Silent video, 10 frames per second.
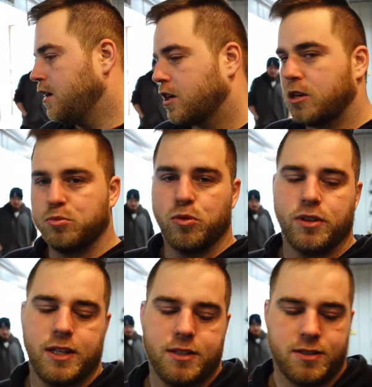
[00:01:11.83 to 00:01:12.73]
couple more
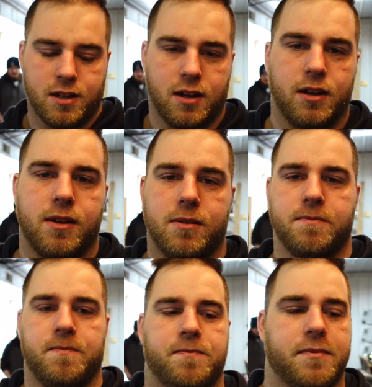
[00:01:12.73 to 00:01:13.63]
things.
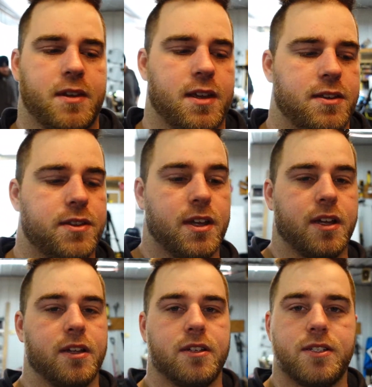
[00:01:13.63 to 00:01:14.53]

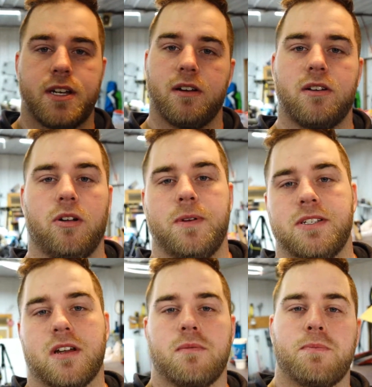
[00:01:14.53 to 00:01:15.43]
The steering column has
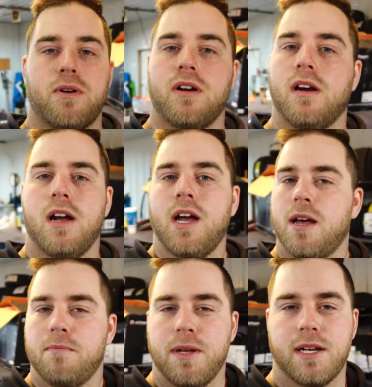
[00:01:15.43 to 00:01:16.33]
to come apart
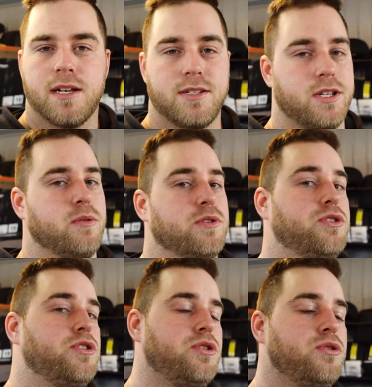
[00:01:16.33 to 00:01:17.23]
because there was
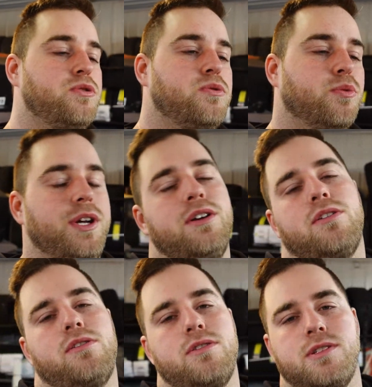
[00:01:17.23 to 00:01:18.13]
2
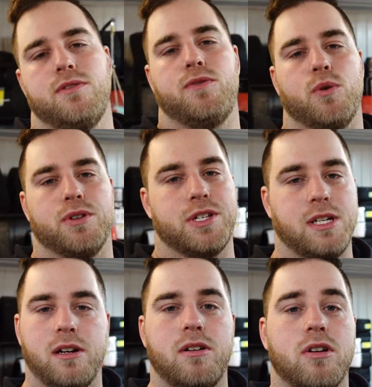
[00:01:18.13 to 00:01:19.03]
recalls for the
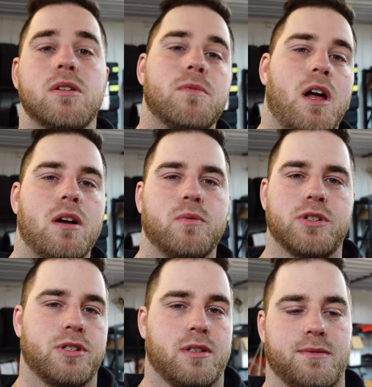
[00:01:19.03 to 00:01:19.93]
steering column lock would
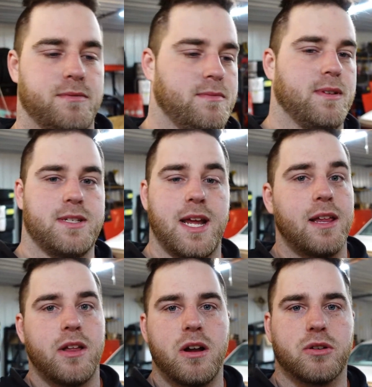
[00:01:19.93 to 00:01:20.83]
just stay
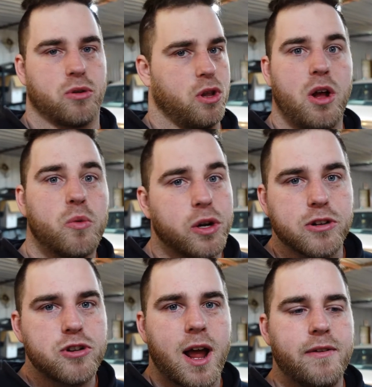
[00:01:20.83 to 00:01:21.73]
locked or lock while you're
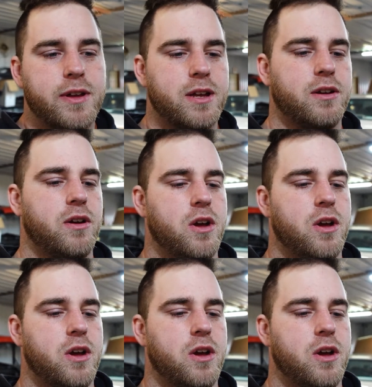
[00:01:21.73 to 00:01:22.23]
driving